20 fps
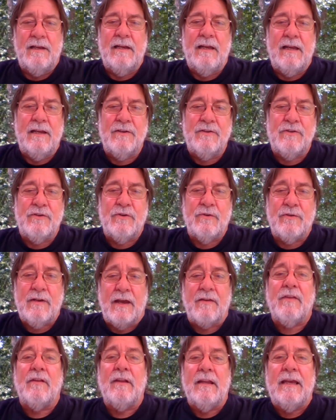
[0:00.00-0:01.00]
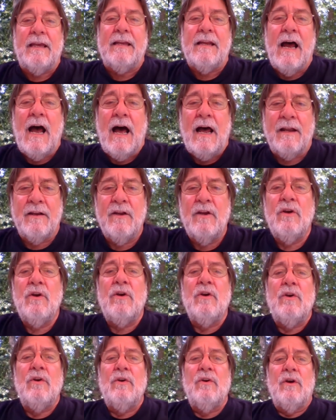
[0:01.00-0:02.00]
needs to take the lead on
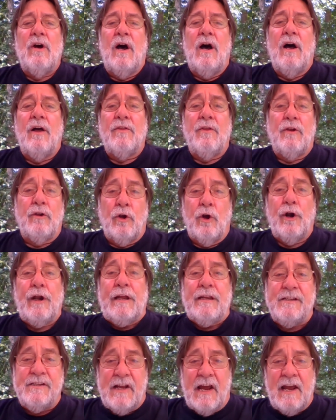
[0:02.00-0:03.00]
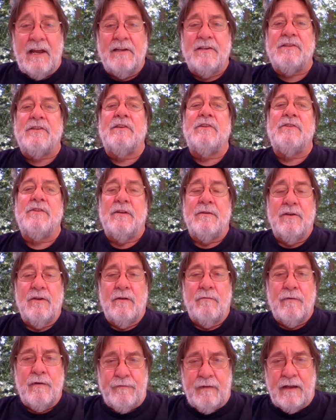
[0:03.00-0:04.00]
uh, the learning sciences and
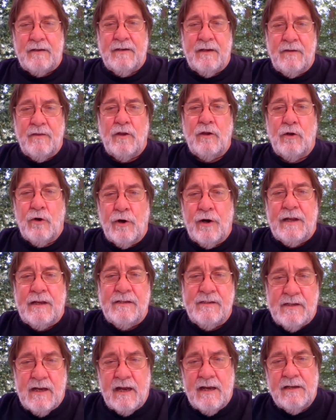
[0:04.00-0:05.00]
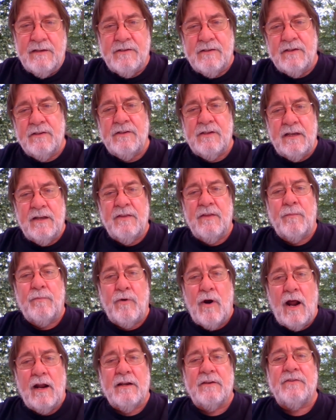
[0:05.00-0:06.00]
reflecting the learning sciences in the
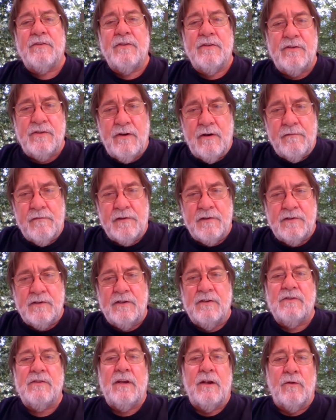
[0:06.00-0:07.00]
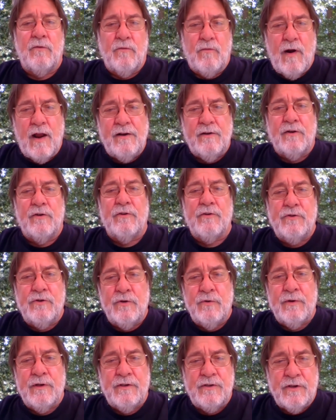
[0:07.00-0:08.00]
products and services it renders
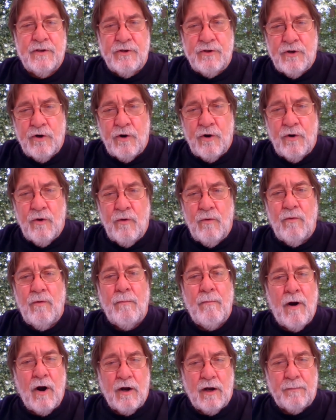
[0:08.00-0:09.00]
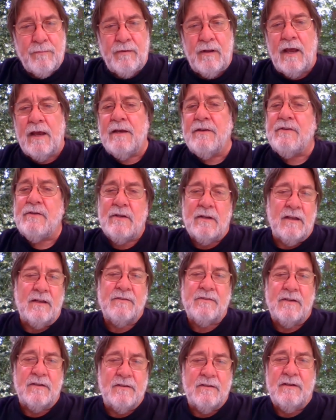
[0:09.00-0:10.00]
to its internal marketplace,
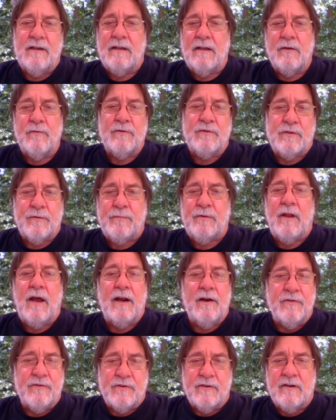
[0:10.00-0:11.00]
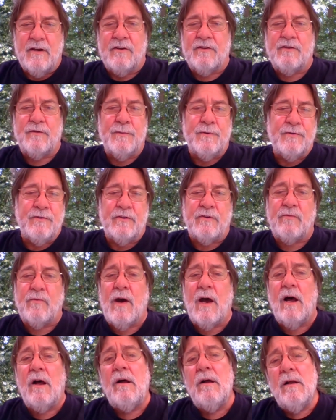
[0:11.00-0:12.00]
unless it's dealing with suppliers and customers as
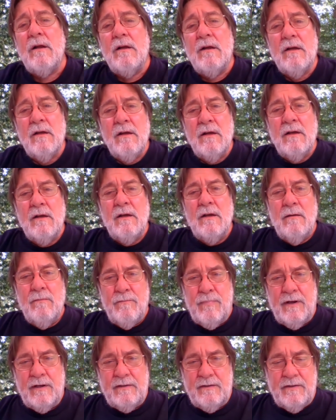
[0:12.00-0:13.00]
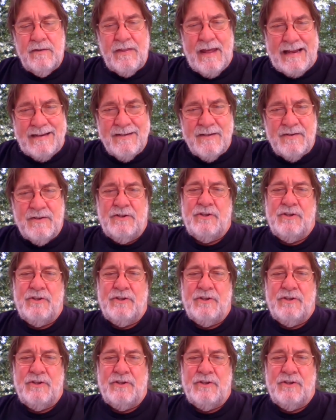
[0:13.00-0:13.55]
well. But that's the